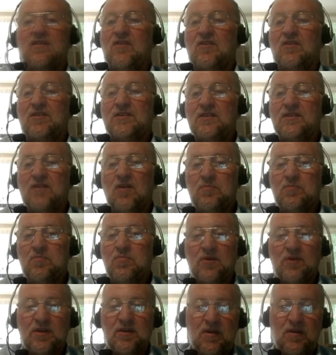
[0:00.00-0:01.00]

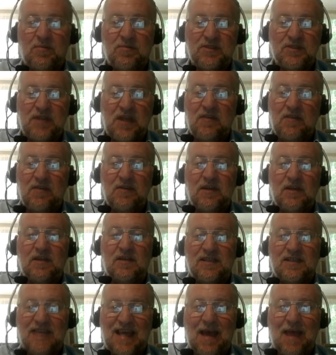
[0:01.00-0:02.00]
99.9% of it
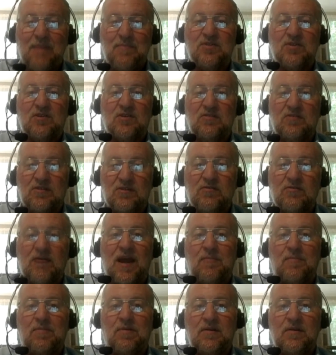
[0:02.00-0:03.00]
is absolute
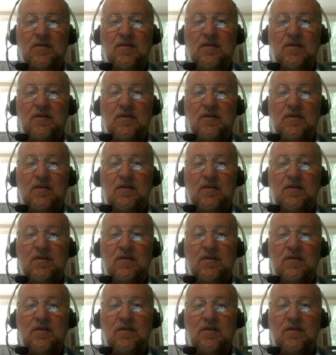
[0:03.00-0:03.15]
crap.